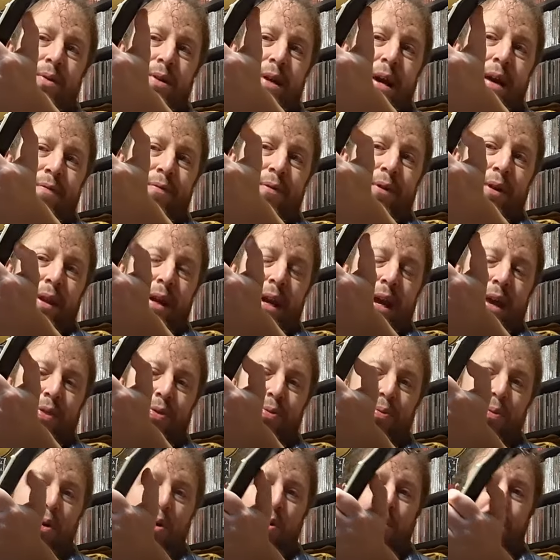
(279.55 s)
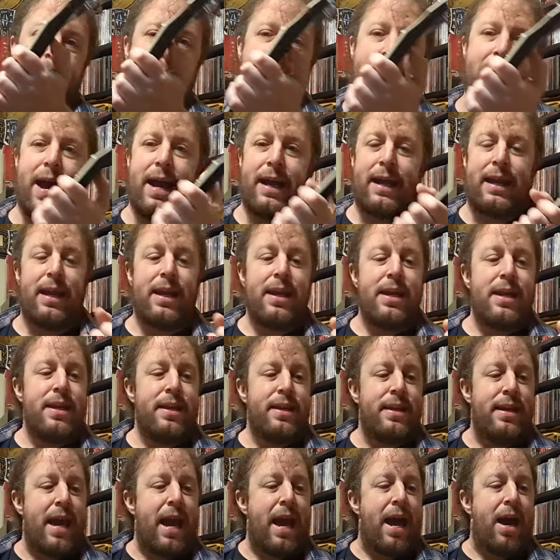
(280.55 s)
definitely a throwback
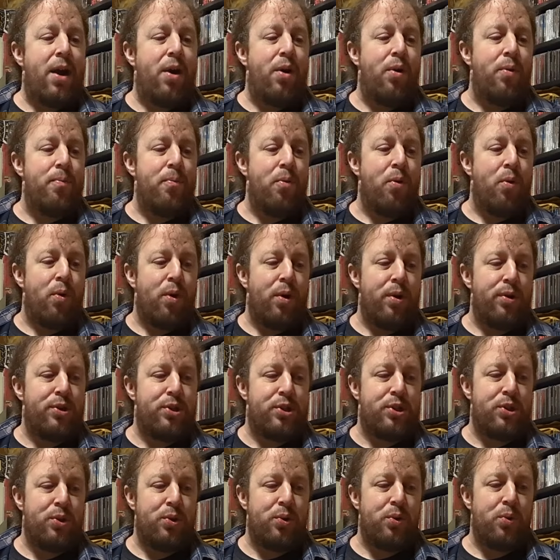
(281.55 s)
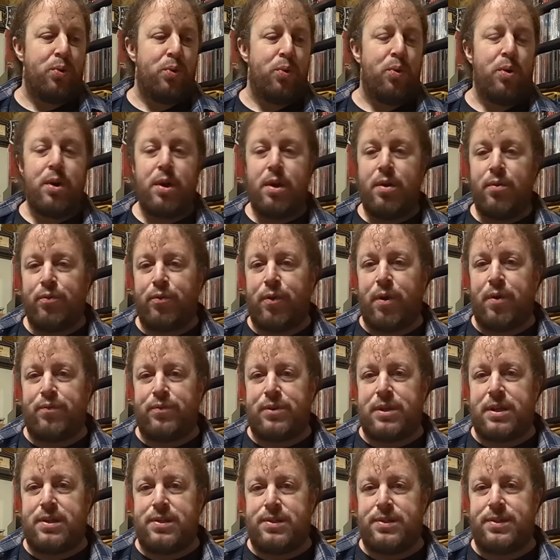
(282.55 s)
now more to
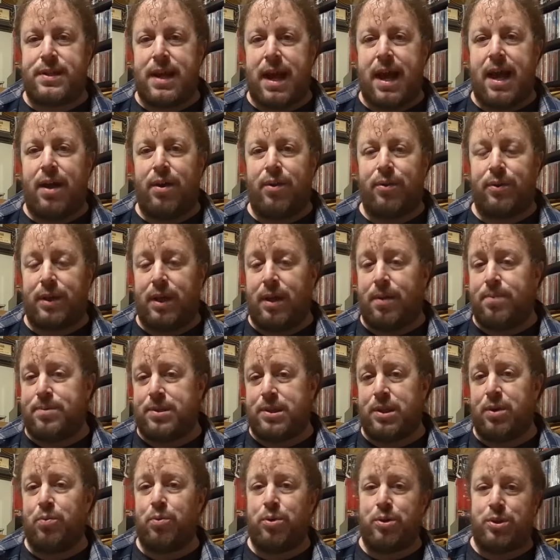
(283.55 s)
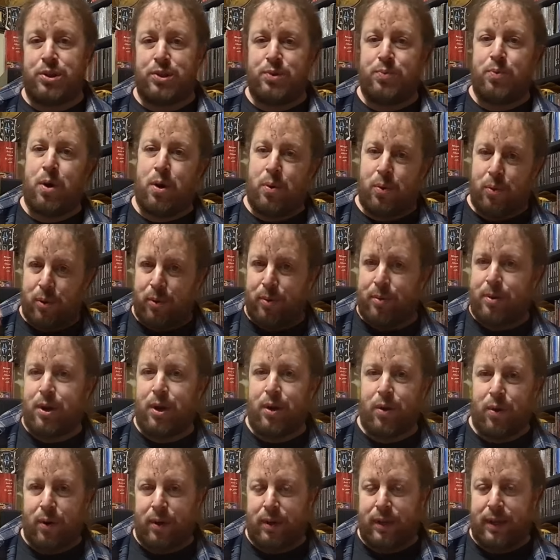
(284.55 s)
50s style Gibson, which is what we're
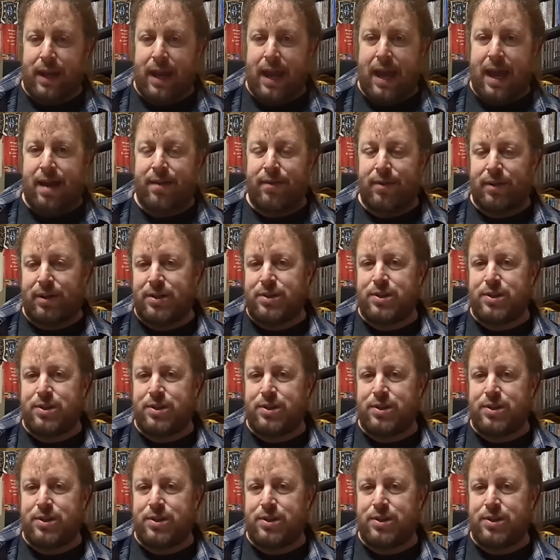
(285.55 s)
currently having.